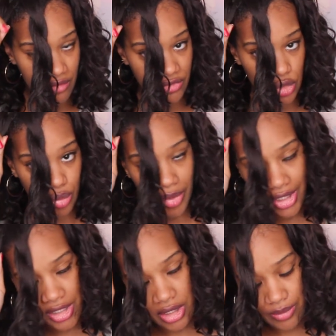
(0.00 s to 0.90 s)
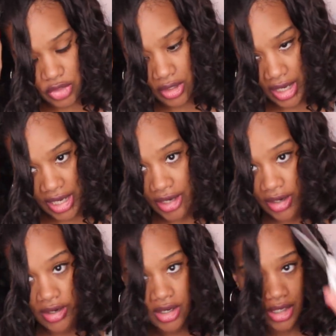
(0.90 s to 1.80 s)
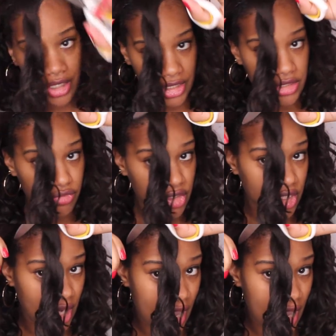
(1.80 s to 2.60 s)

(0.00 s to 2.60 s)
of you picking up your hair is really